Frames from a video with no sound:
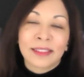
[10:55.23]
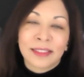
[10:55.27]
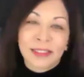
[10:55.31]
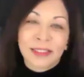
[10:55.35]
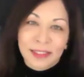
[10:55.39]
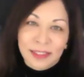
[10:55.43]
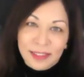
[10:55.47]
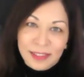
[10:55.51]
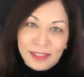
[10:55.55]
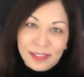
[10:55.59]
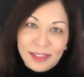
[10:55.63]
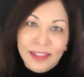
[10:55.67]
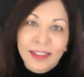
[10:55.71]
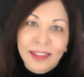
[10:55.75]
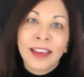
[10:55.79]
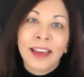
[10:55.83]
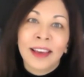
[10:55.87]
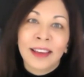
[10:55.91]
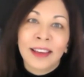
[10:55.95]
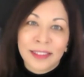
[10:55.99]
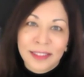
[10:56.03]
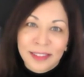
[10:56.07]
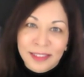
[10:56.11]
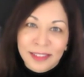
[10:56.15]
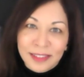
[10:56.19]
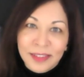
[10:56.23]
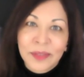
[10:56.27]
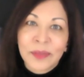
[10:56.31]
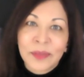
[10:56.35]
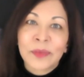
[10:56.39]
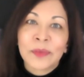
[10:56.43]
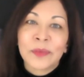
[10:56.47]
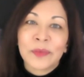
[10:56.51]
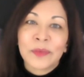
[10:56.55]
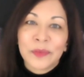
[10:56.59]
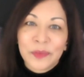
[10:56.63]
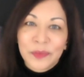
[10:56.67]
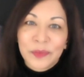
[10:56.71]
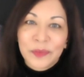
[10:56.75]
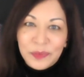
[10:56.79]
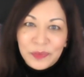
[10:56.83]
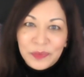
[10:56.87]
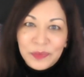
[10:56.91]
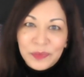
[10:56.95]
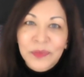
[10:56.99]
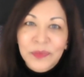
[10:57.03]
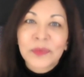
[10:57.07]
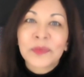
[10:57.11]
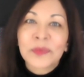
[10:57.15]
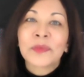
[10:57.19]
Even if for both of us, that's quite
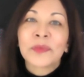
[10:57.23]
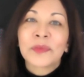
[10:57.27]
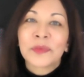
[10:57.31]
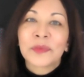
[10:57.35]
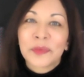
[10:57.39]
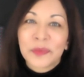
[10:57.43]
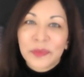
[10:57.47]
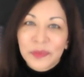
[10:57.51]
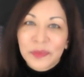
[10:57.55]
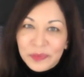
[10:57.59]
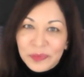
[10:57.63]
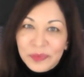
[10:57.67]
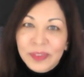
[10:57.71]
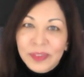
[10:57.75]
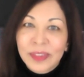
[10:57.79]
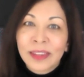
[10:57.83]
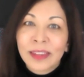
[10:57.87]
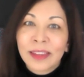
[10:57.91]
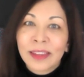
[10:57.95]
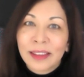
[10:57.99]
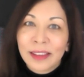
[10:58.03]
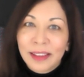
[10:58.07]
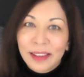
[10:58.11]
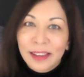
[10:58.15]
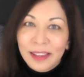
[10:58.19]
a different space. And,